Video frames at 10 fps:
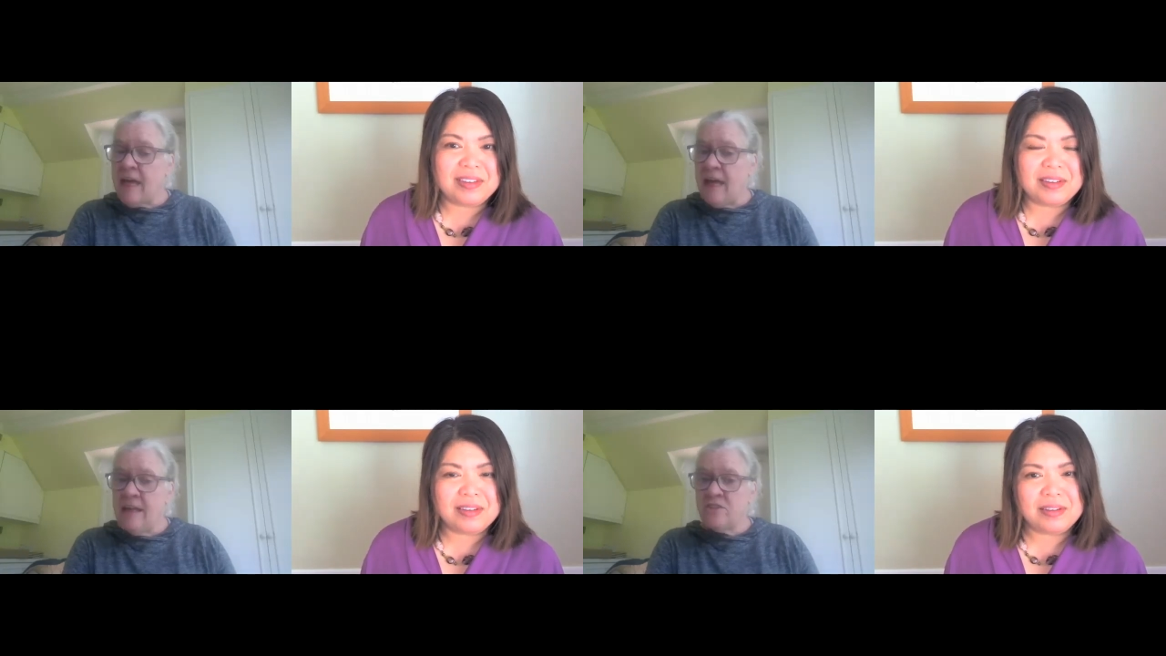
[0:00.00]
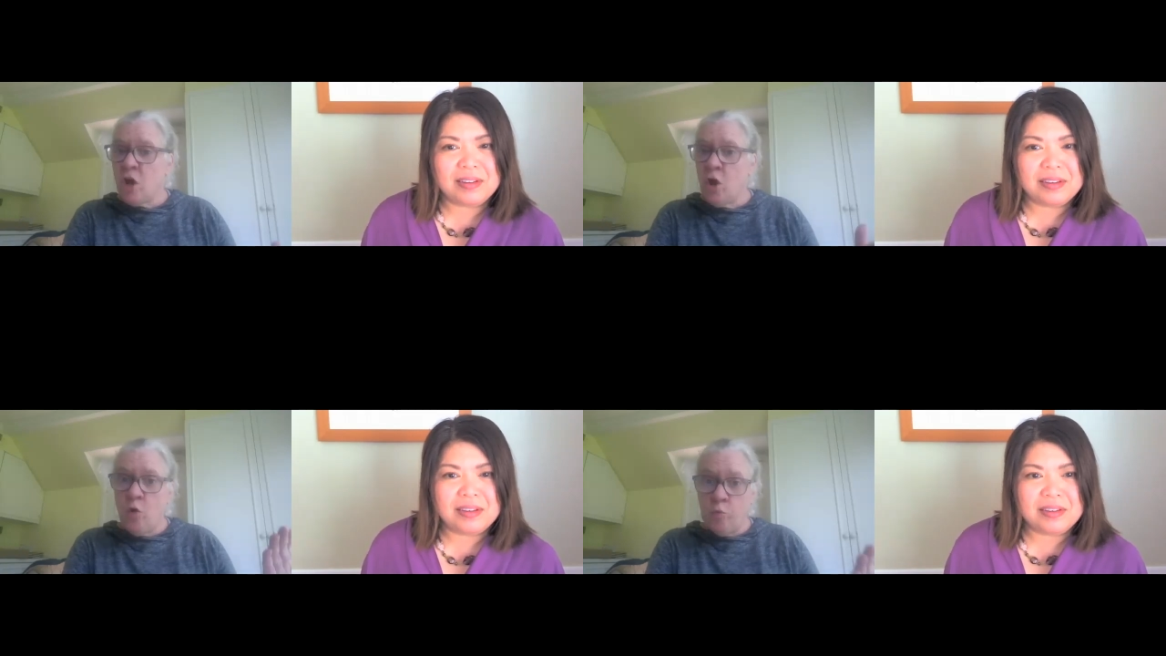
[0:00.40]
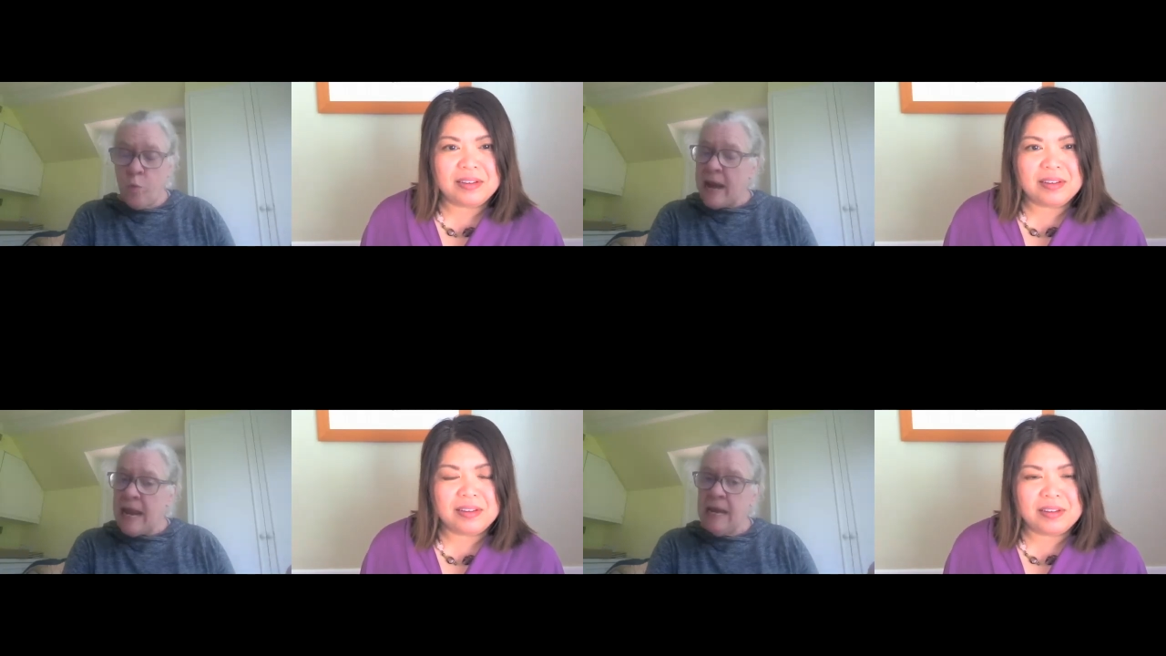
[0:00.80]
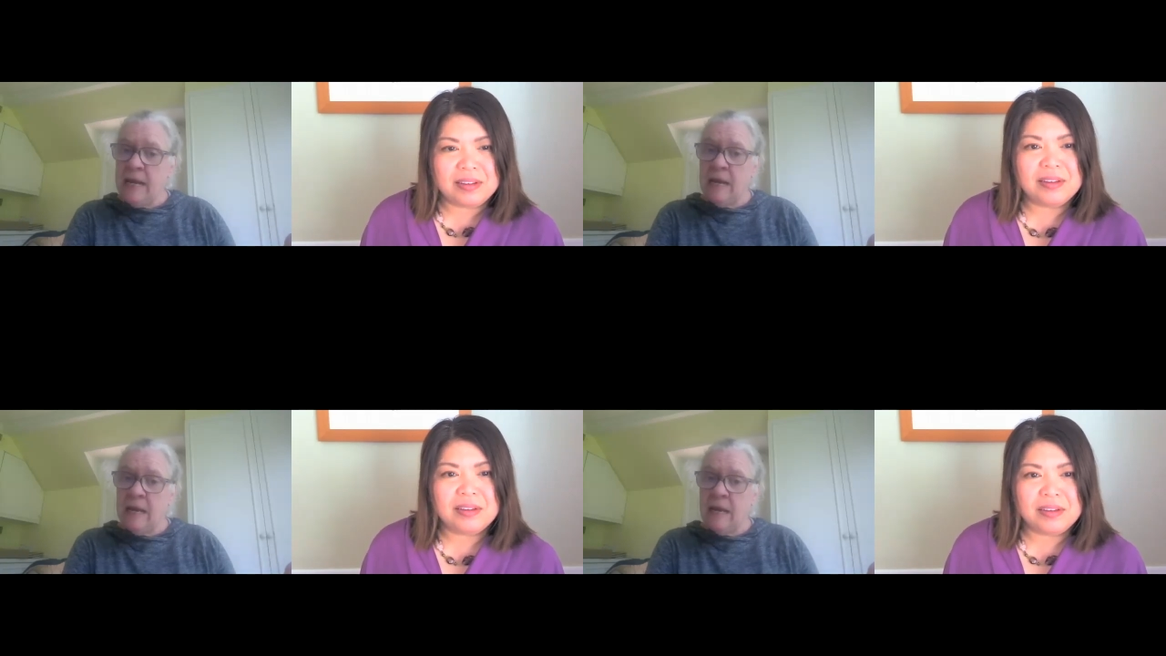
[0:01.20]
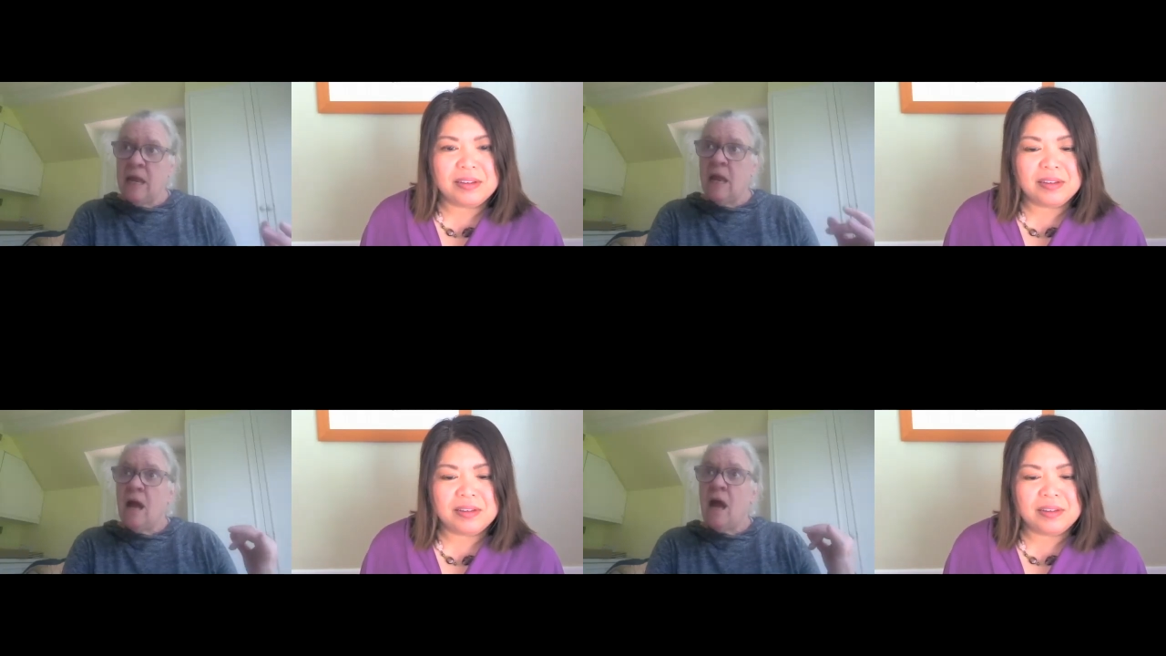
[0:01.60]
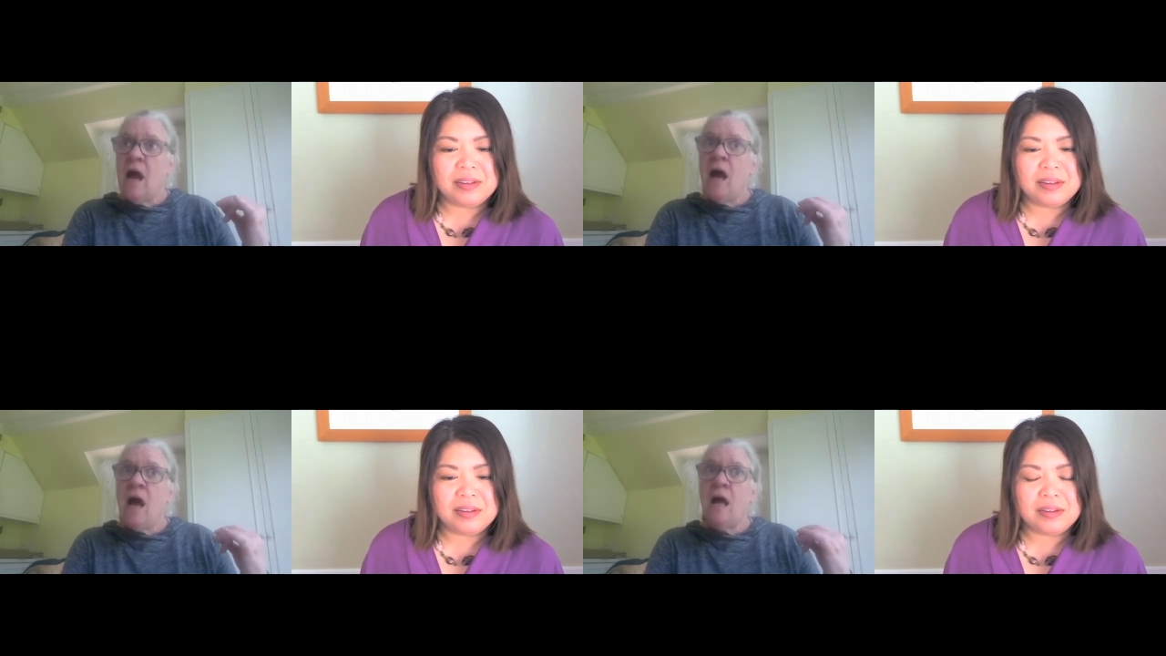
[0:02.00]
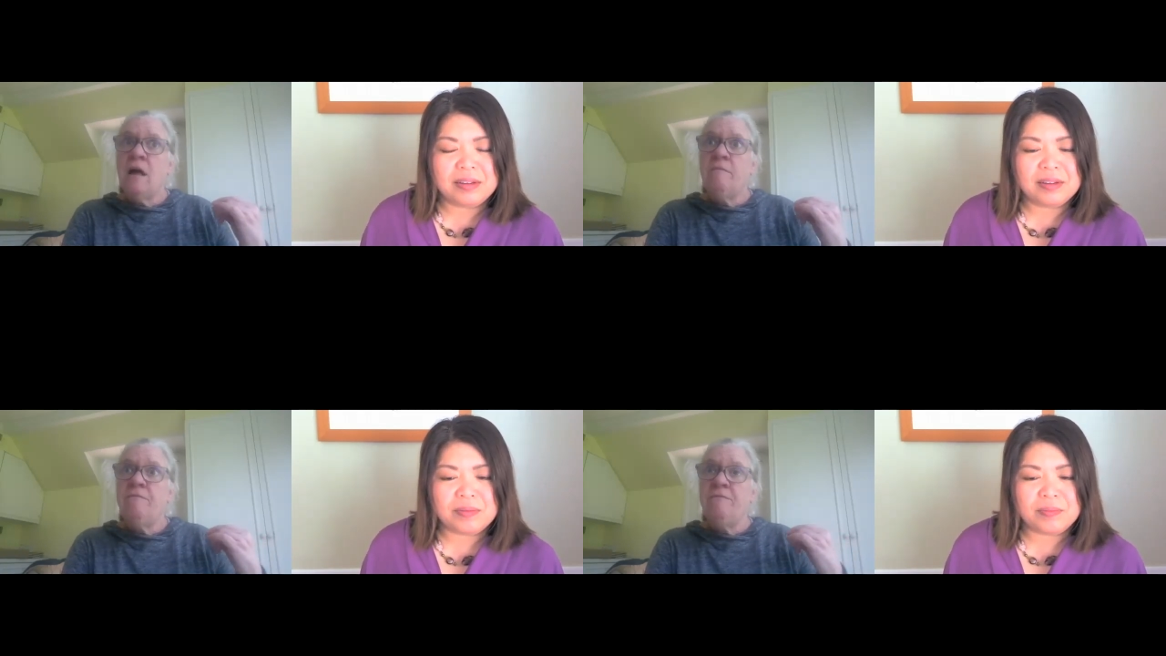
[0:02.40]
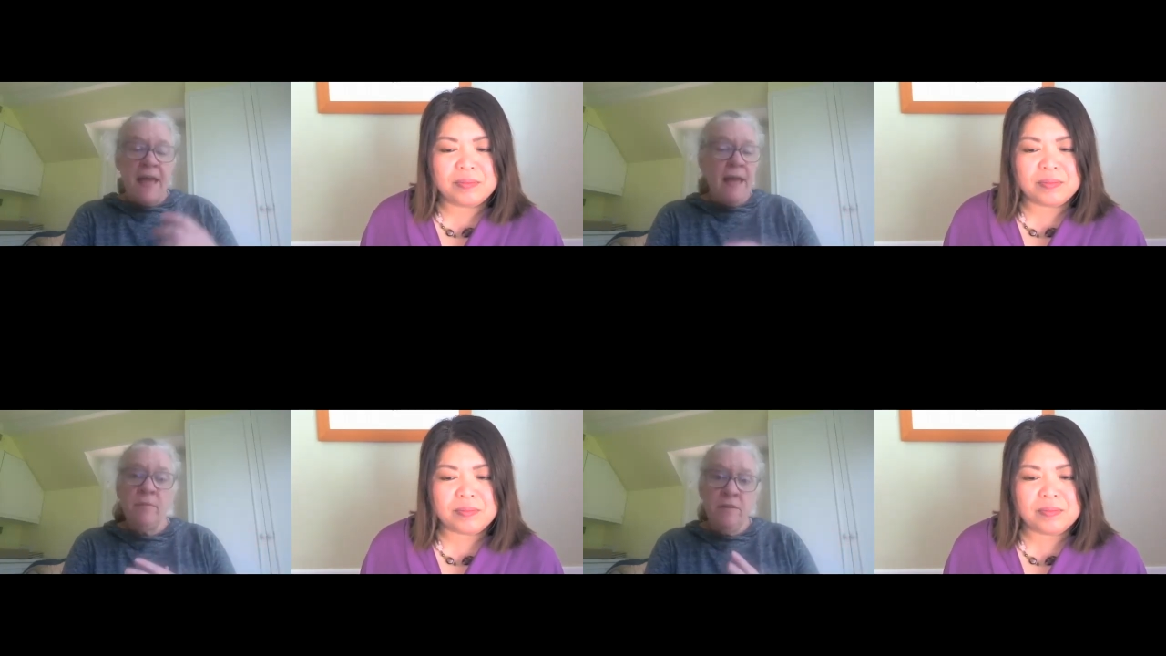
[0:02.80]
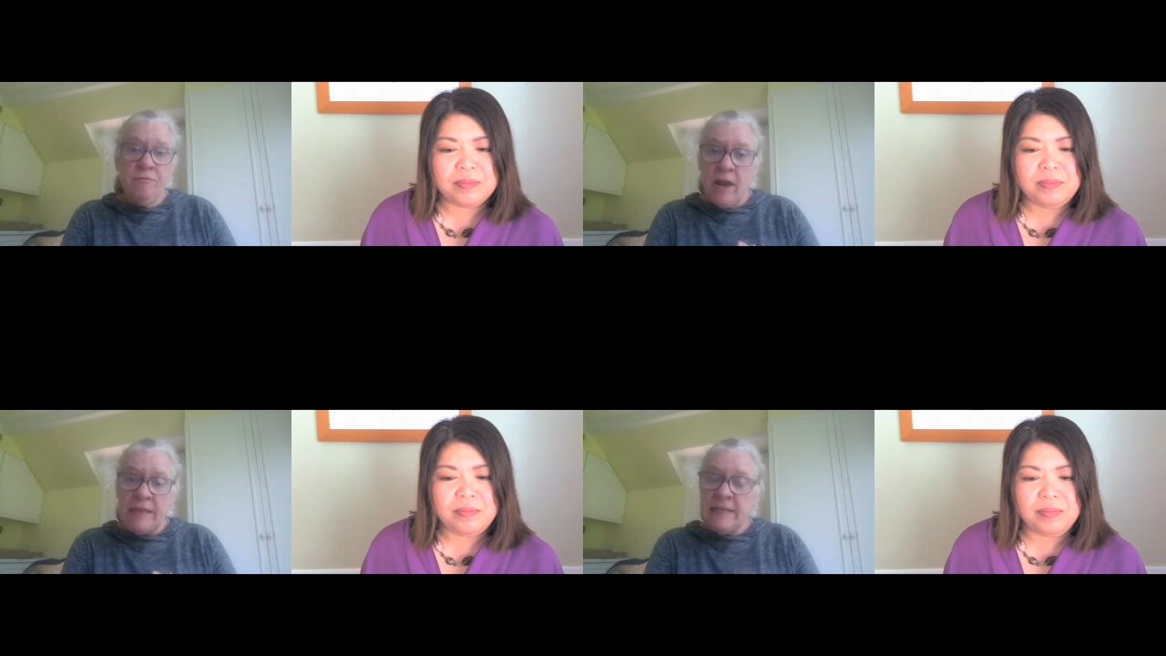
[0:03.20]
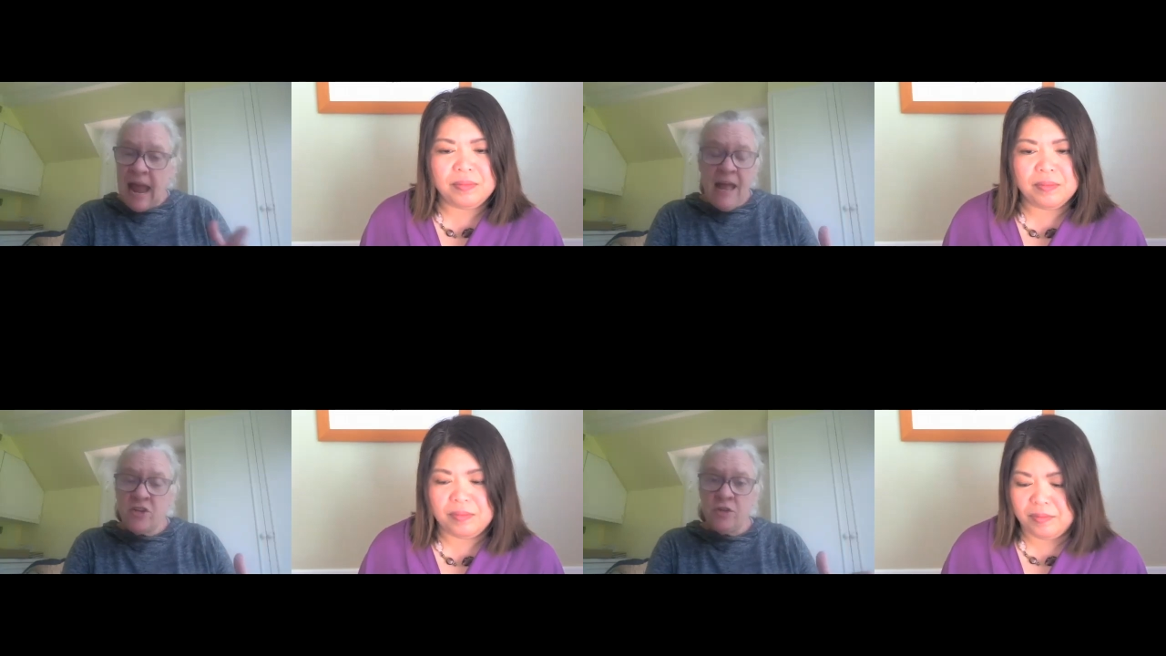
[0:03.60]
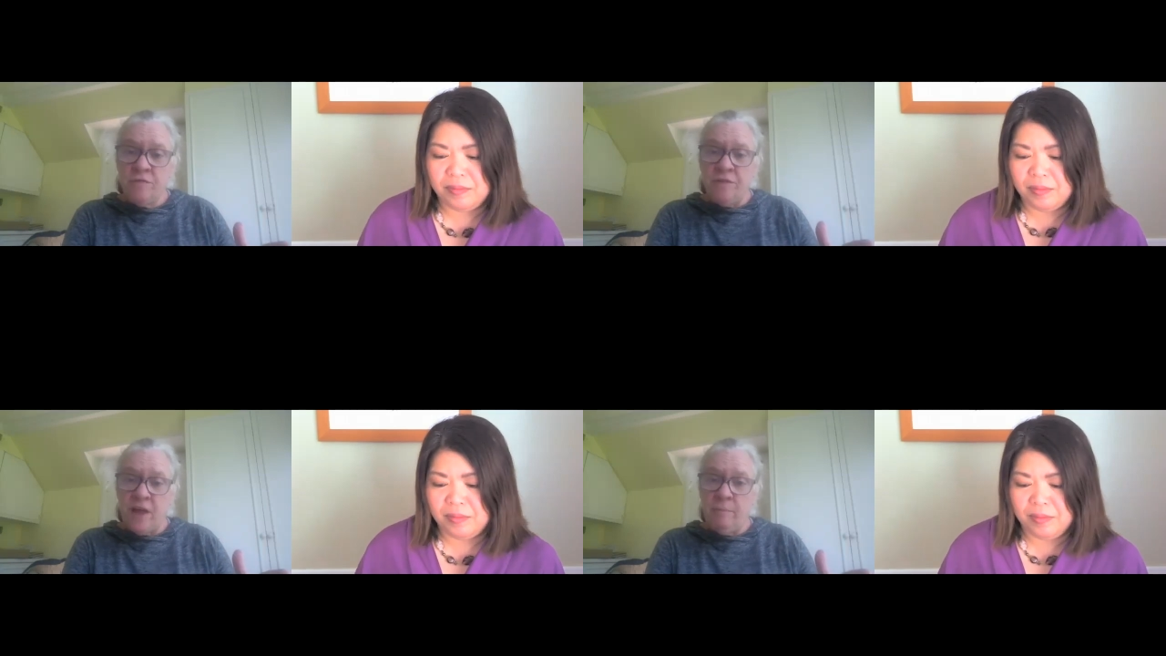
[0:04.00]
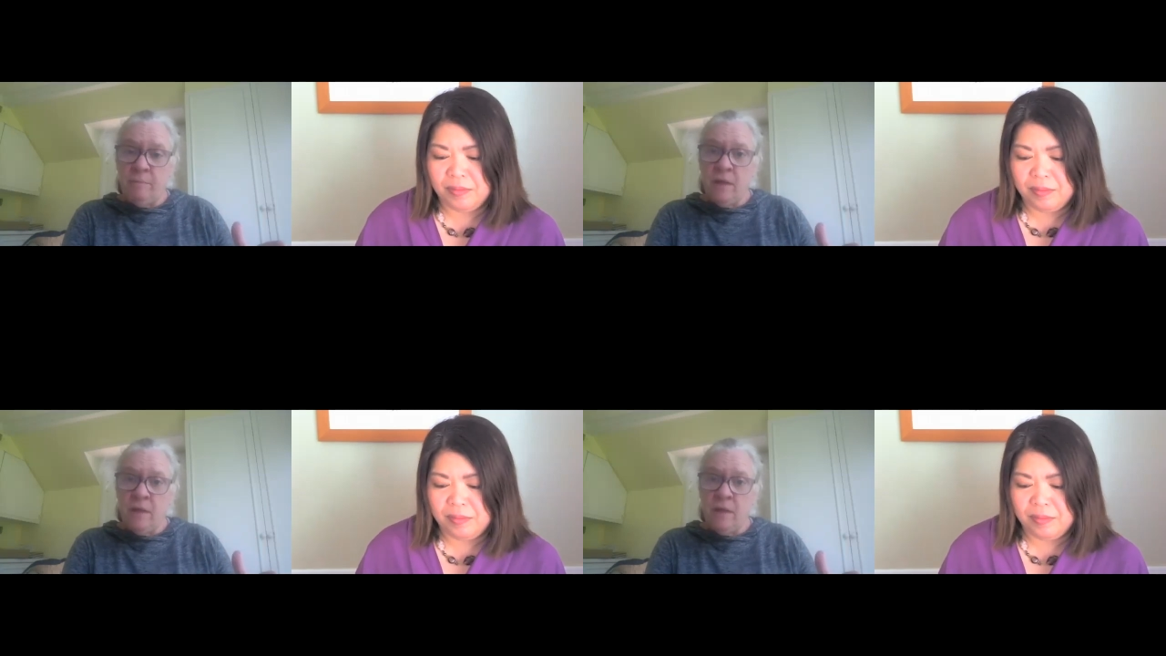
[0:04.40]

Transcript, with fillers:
Speaker 1: it's a great uh, family friendly action film.